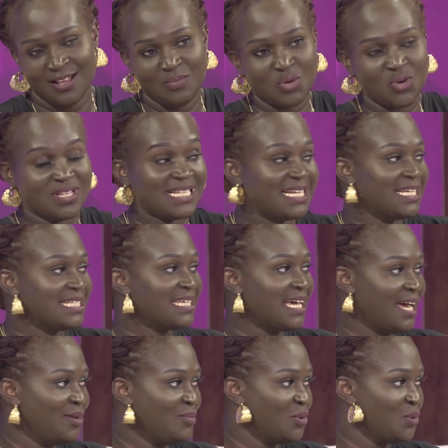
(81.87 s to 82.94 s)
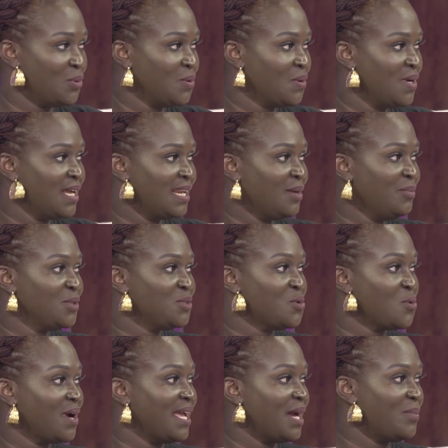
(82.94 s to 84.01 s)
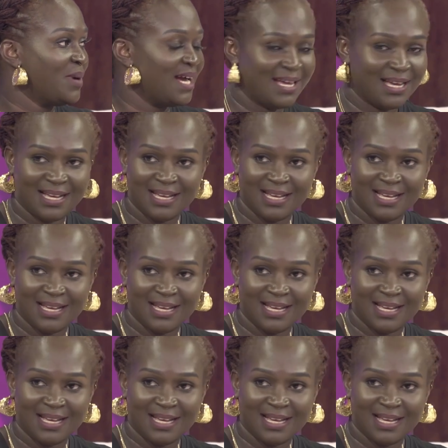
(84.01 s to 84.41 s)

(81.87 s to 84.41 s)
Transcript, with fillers: because at the time, you know, number two Koyaba.